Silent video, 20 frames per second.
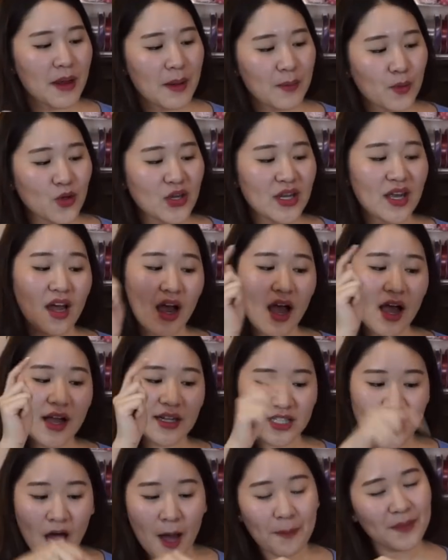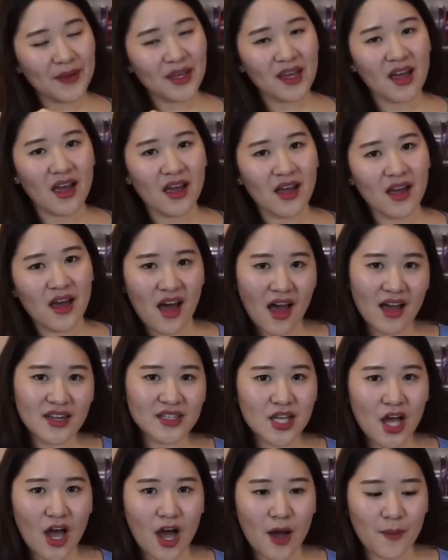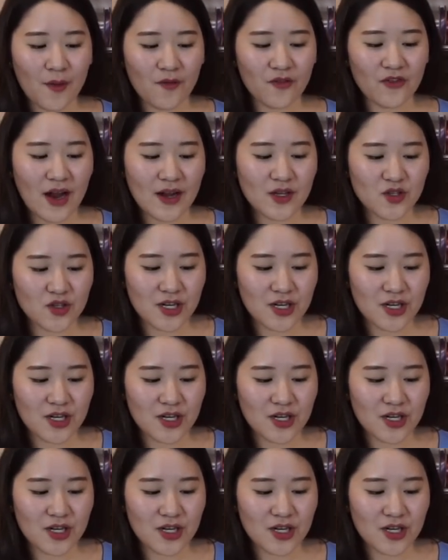Putting topping on top of ice